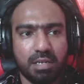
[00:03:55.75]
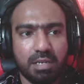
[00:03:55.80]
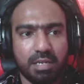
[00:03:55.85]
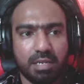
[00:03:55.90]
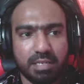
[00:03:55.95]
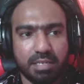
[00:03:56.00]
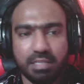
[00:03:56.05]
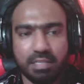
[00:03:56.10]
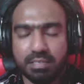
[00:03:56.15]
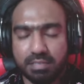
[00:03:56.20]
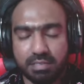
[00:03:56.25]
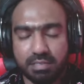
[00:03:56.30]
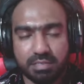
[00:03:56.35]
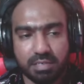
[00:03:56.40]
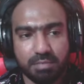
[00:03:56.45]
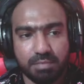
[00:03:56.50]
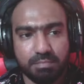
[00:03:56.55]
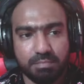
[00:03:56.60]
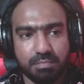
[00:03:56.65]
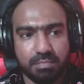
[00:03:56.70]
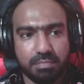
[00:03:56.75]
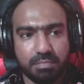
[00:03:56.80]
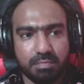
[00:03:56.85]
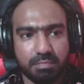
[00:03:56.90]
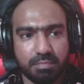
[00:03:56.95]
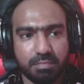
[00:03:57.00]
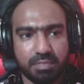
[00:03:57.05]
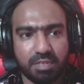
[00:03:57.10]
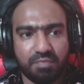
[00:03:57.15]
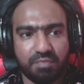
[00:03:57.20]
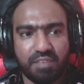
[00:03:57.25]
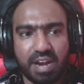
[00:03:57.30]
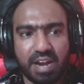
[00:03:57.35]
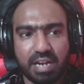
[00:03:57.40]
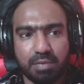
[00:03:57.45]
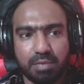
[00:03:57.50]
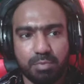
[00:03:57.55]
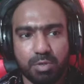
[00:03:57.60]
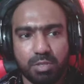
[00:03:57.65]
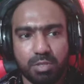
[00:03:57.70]
In the system, the
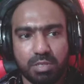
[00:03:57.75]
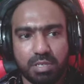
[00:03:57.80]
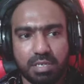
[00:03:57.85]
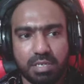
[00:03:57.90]
variable